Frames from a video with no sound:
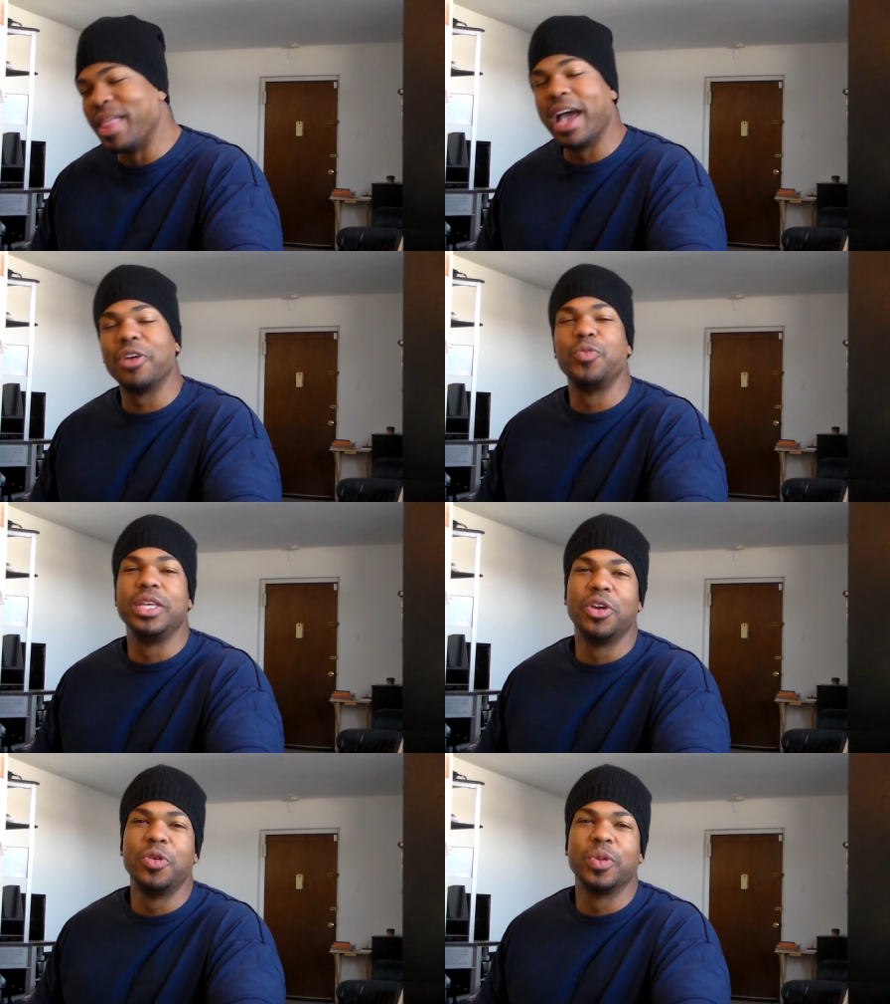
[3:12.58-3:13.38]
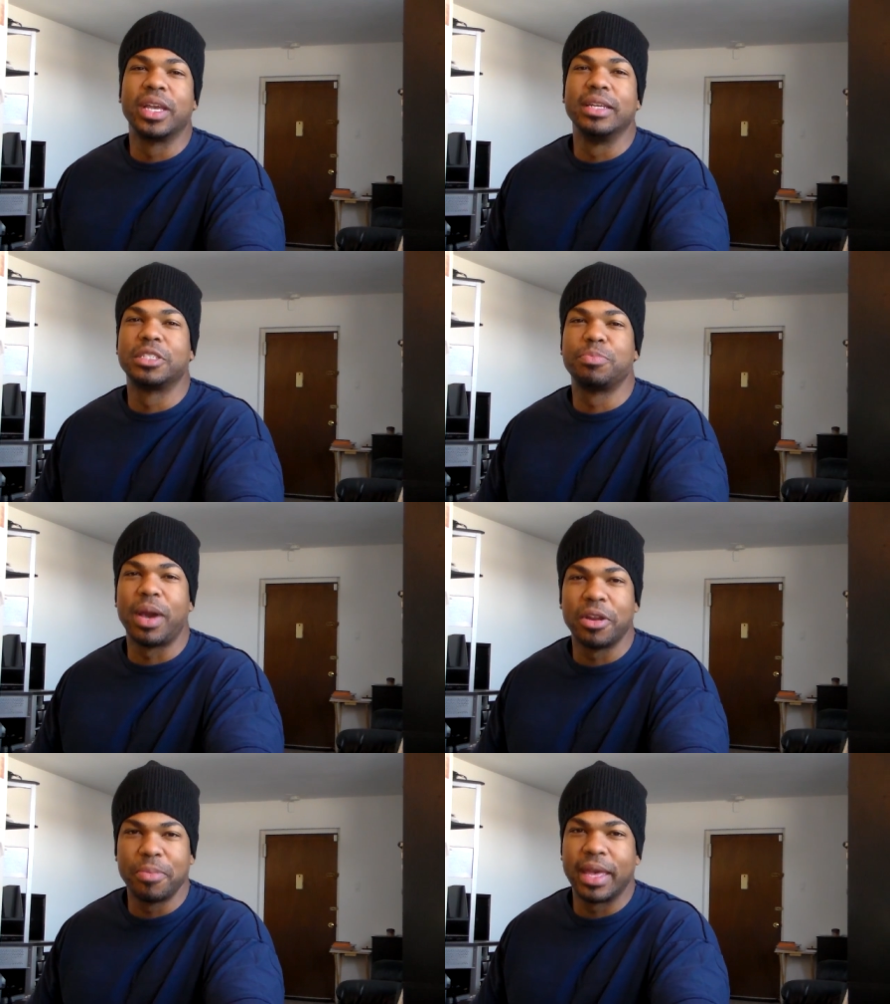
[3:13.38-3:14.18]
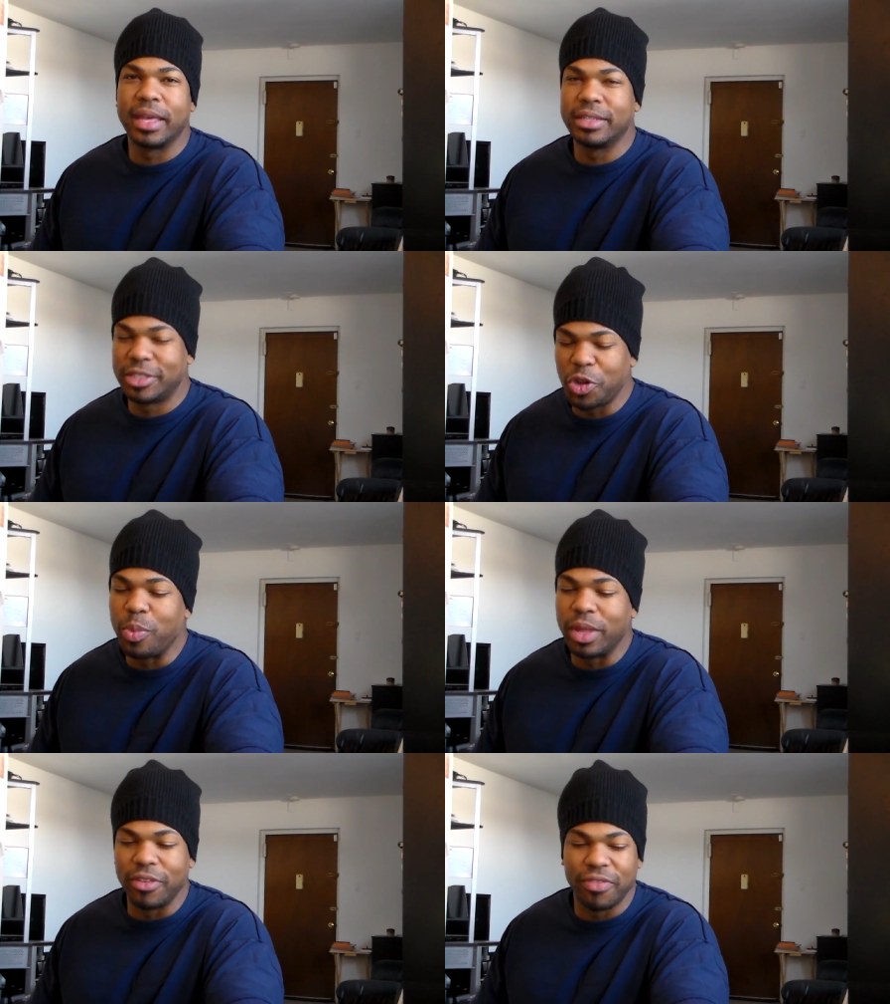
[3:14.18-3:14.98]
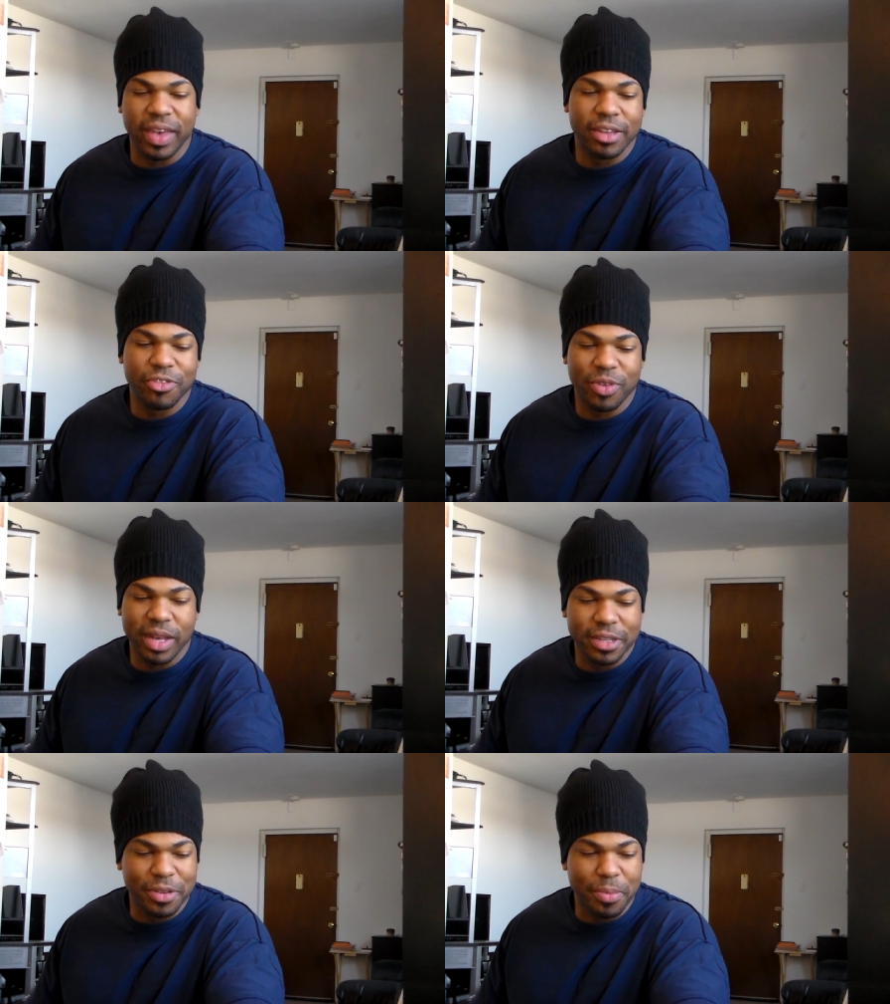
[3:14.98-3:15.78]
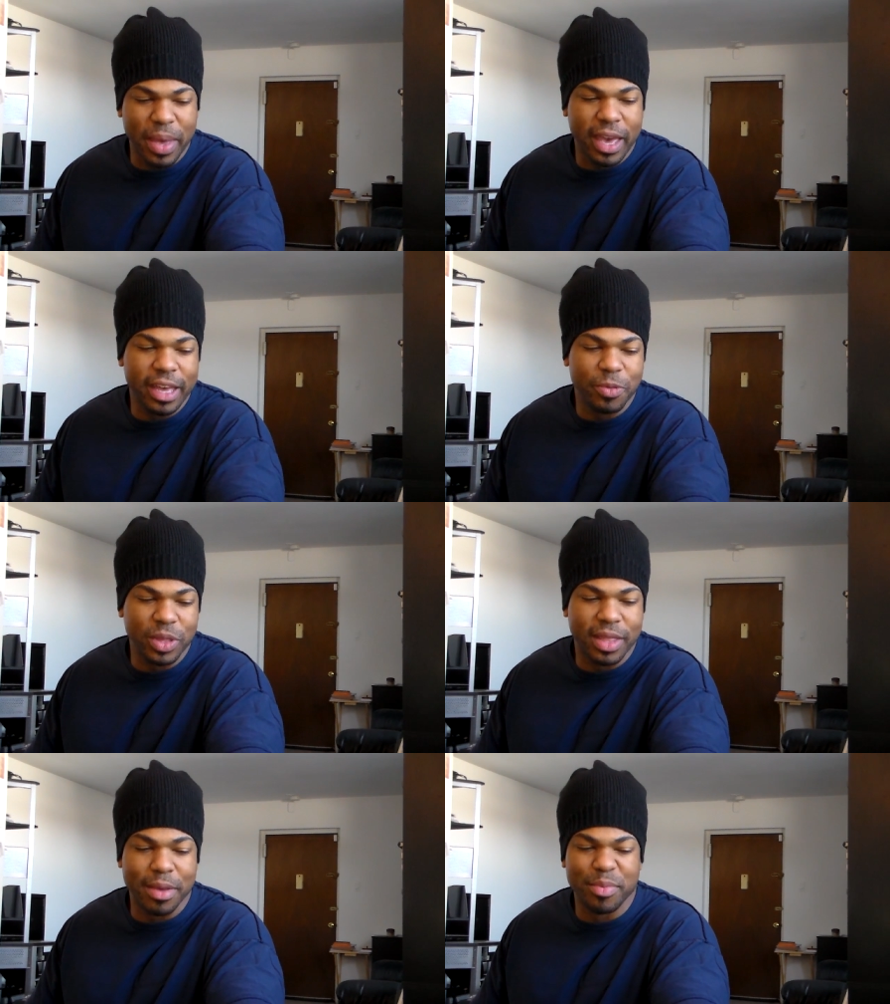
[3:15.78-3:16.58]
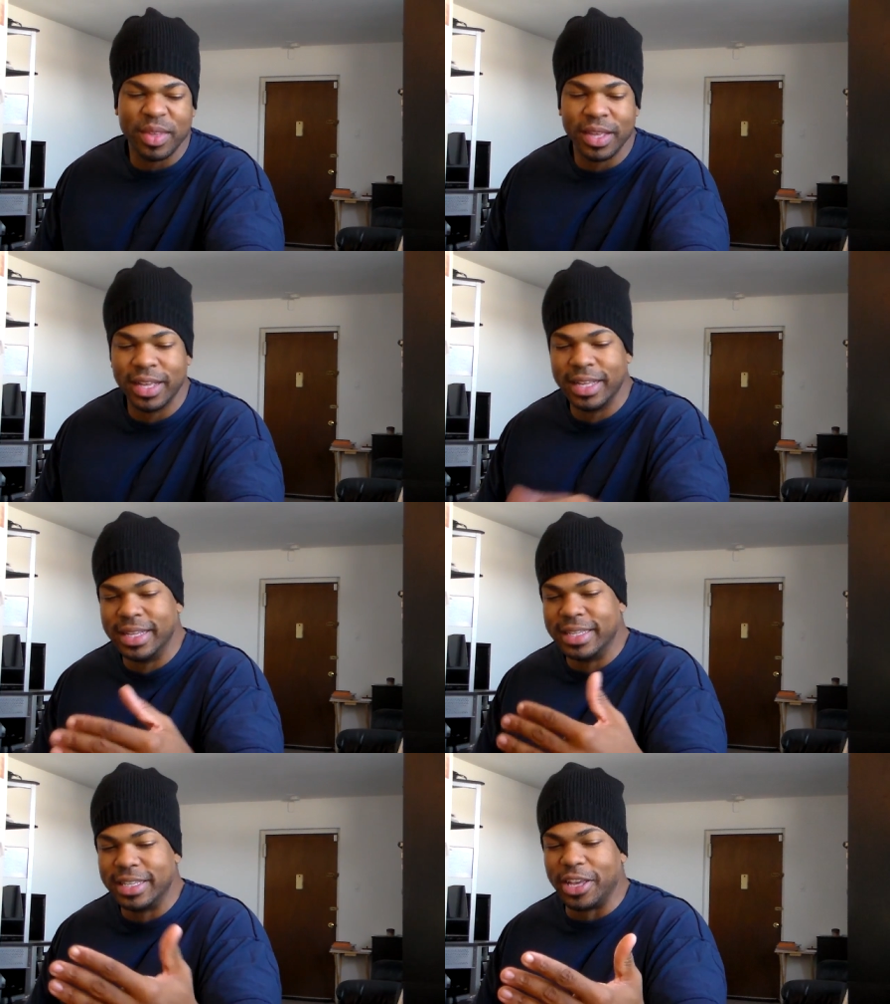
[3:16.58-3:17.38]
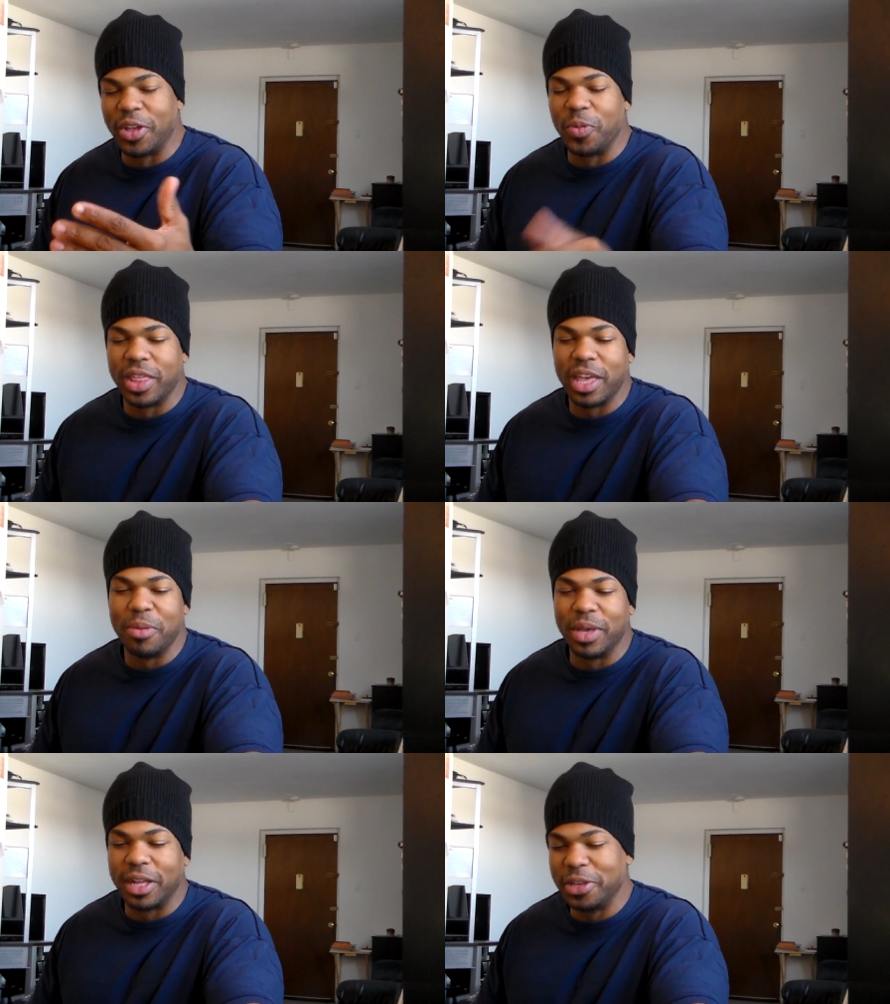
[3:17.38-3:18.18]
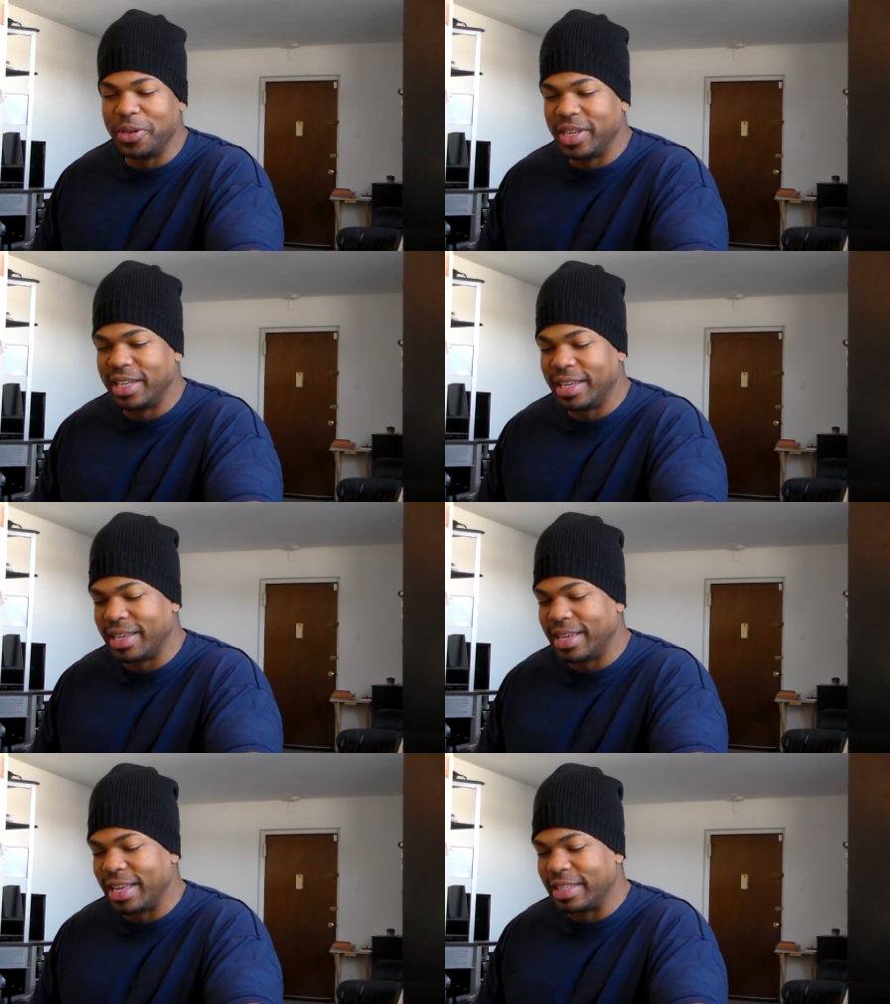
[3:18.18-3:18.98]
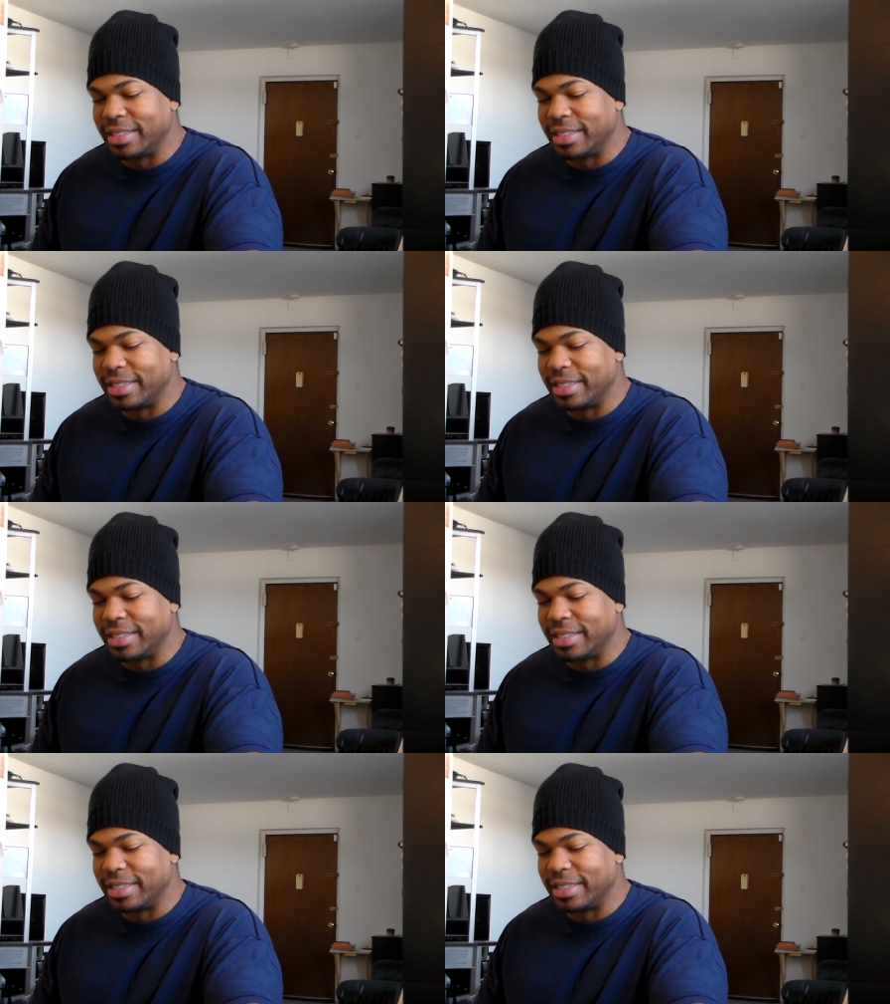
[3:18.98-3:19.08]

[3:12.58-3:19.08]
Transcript: Now that we know we're getting Spider-Man, so many fan trailers are made with them, you know, with him included in it.